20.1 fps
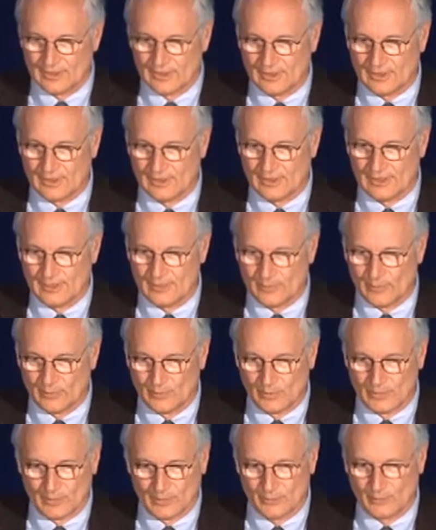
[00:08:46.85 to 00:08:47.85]

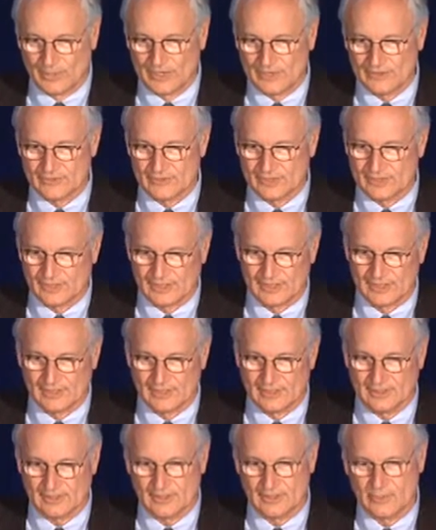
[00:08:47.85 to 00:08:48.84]
But
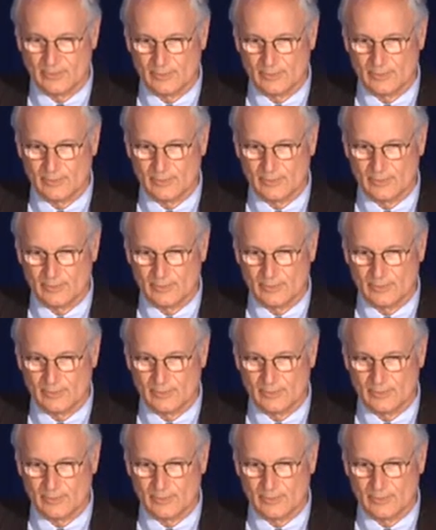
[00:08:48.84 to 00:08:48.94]
basically, the